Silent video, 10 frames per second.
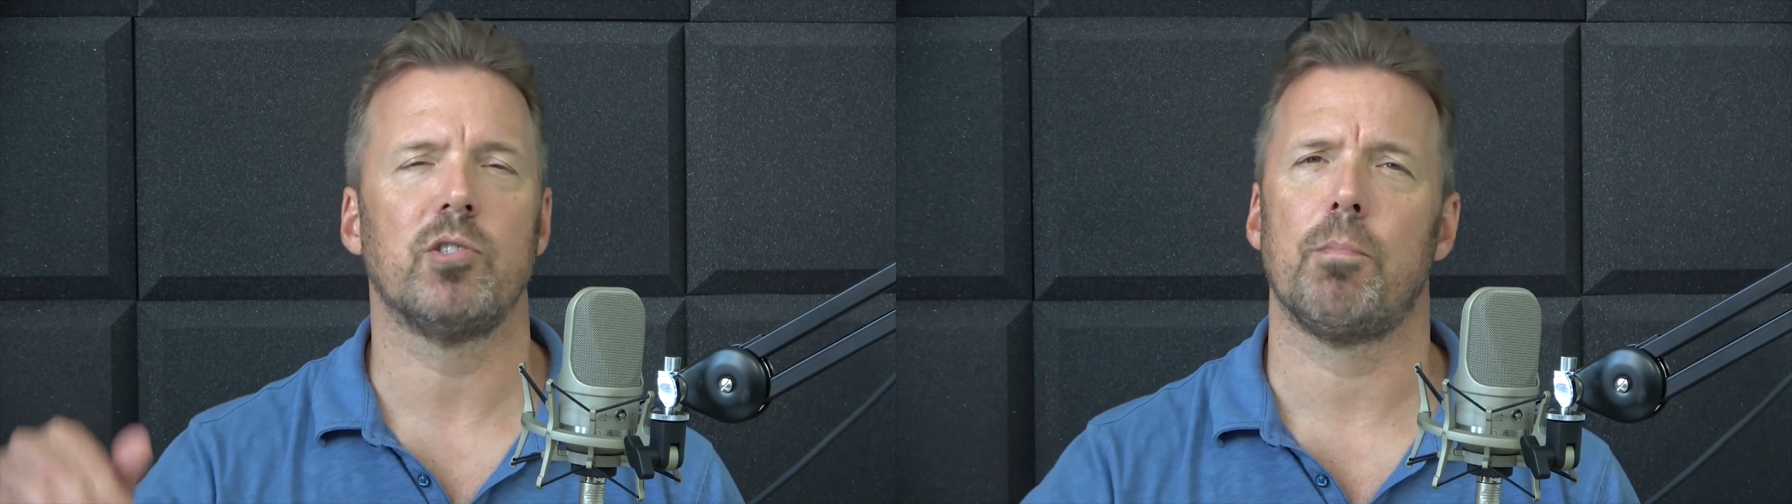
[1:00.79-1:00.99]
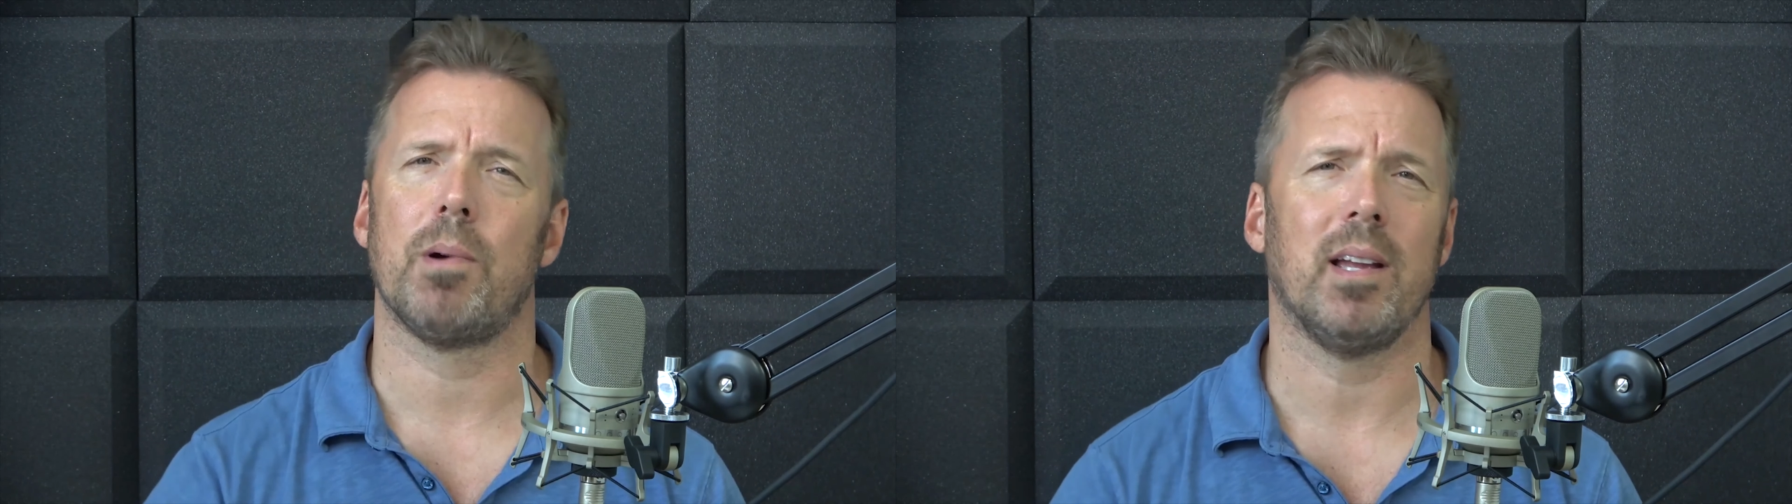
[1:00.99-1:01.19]

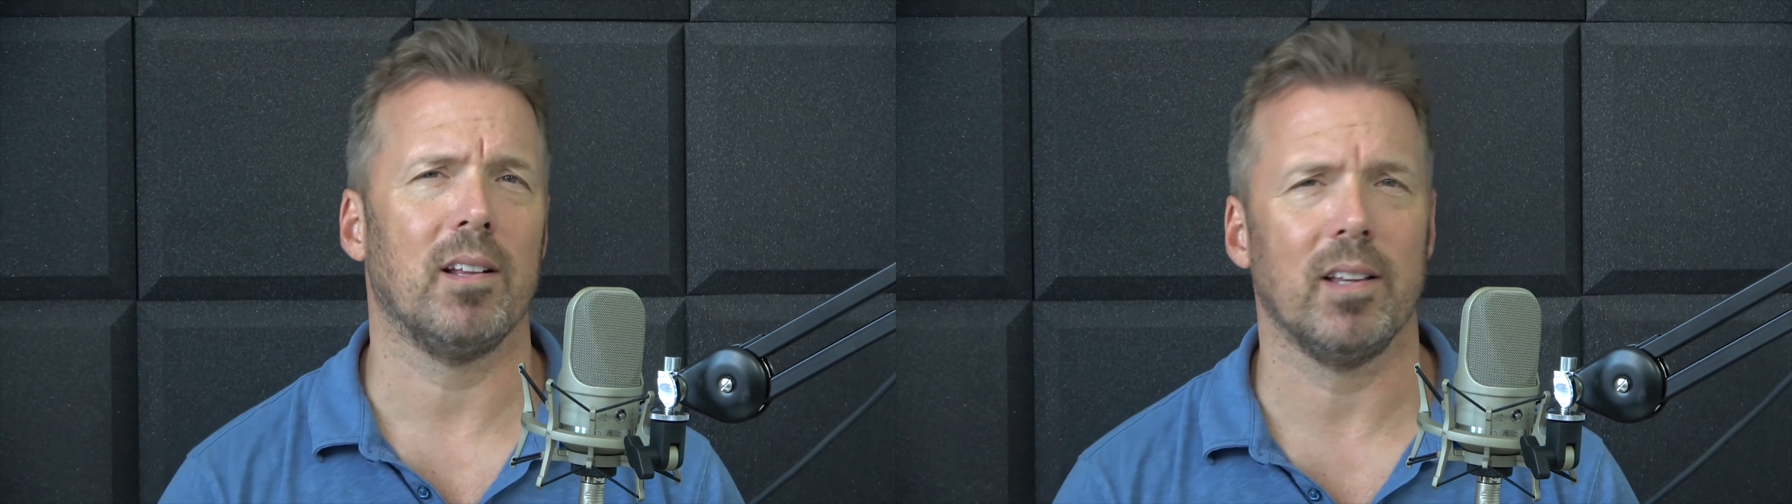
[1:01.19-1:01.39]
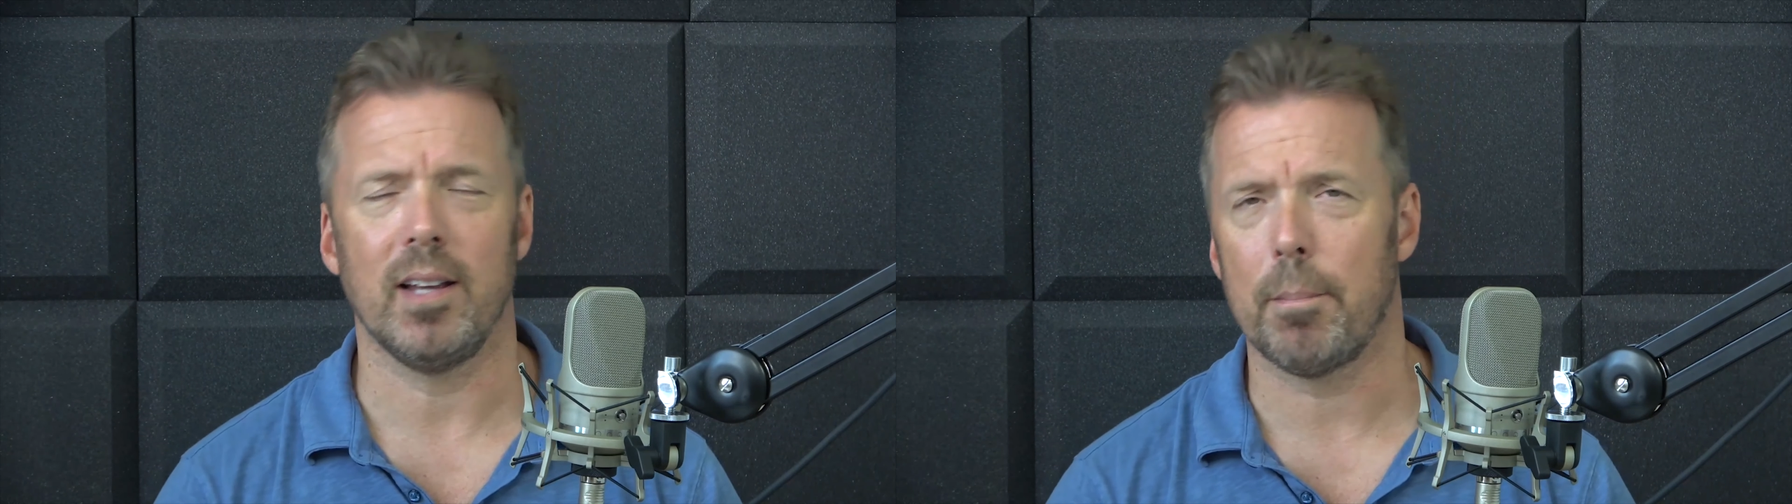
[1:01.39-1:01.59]
super
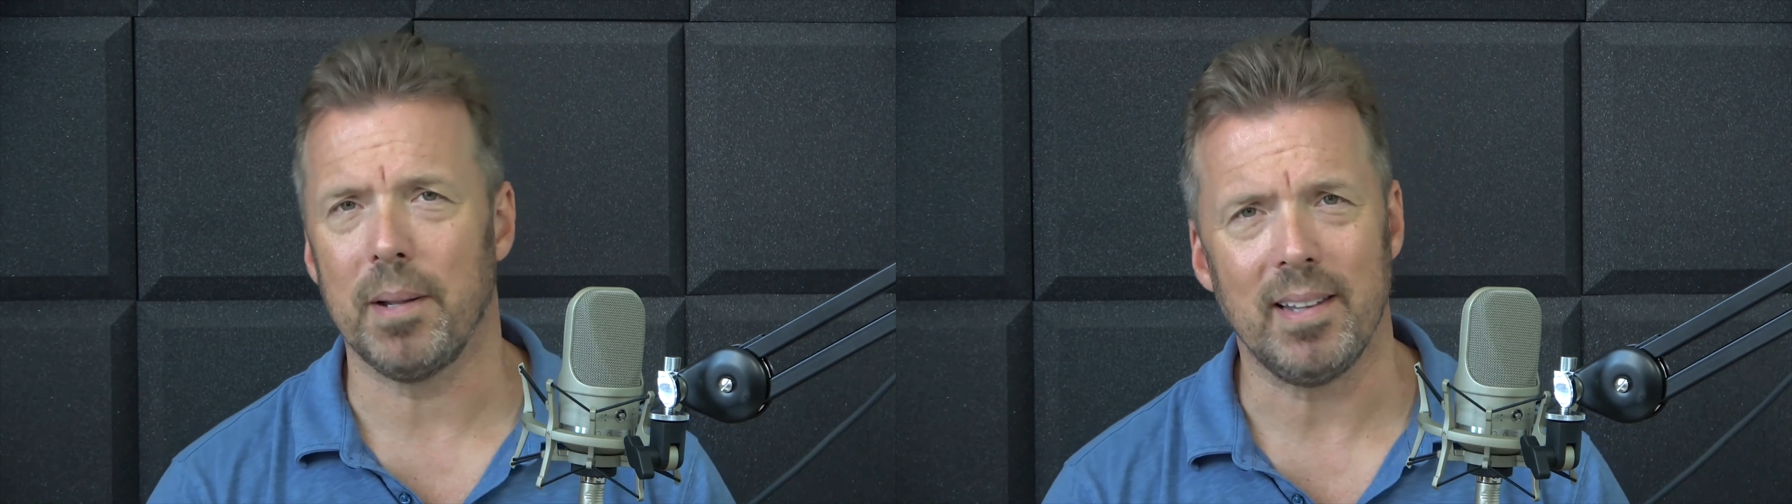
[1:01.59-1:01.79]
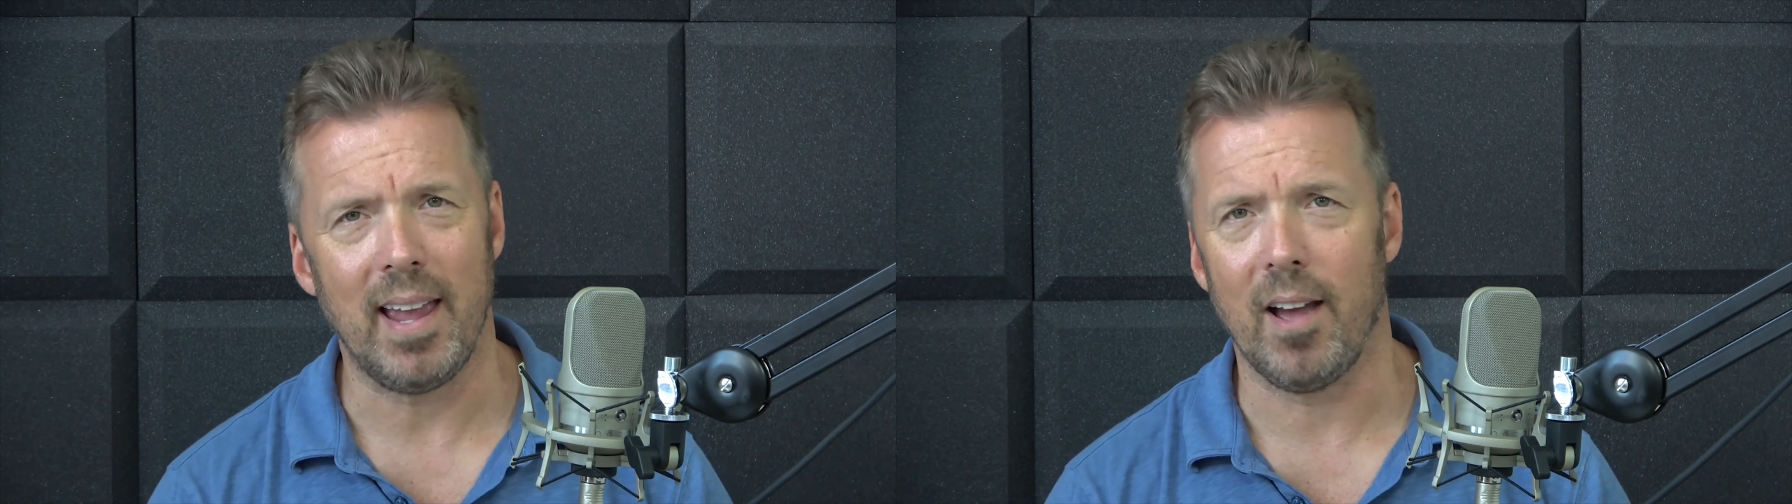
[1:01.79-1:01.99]
hilly up
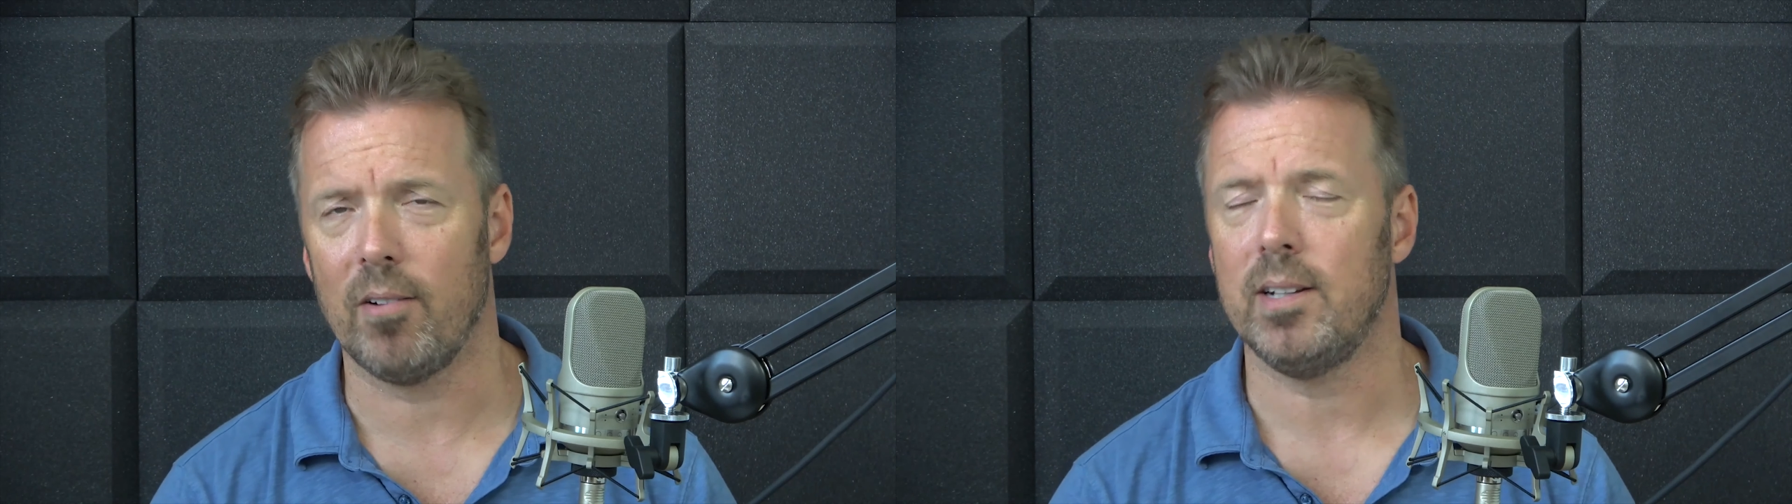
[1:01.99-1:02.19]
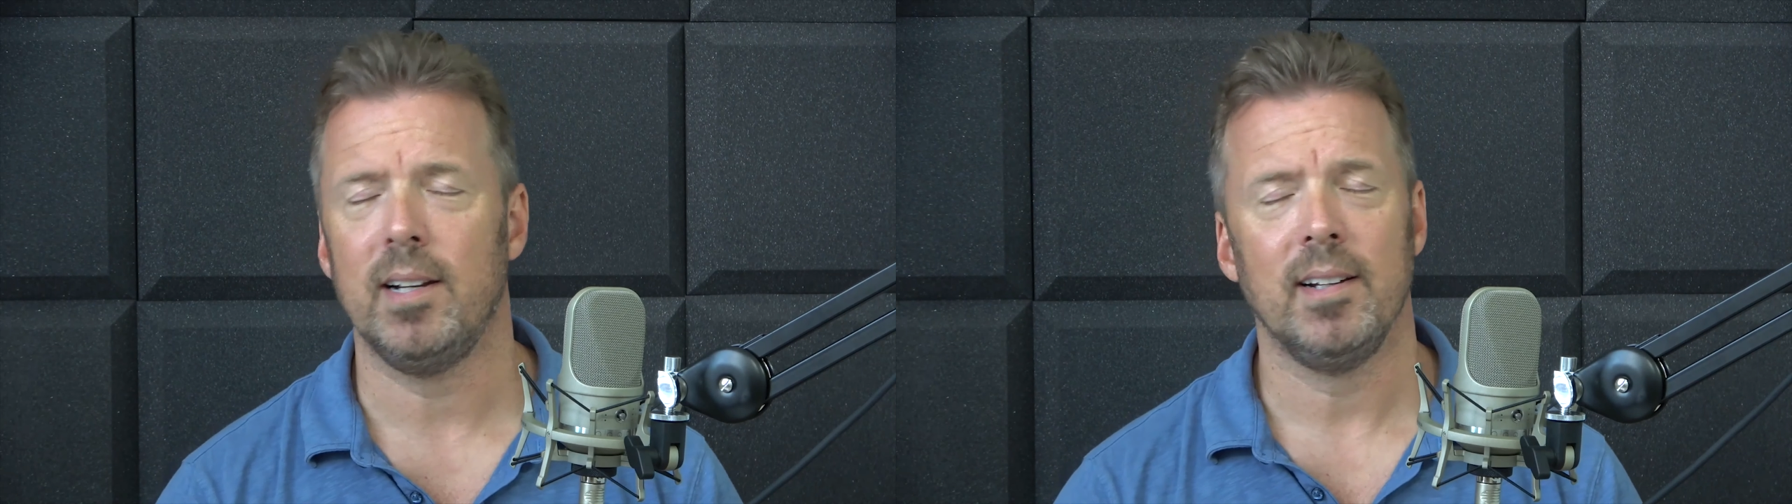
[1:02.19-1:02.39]
and
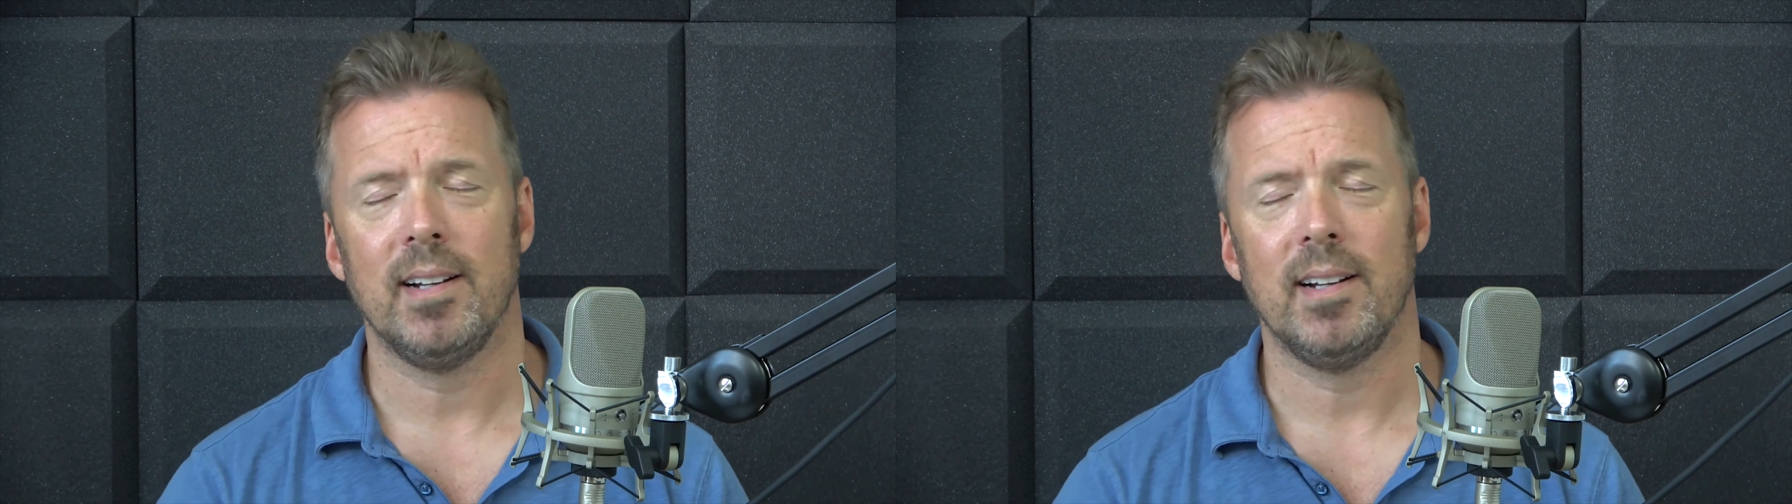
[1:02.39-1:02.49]
down.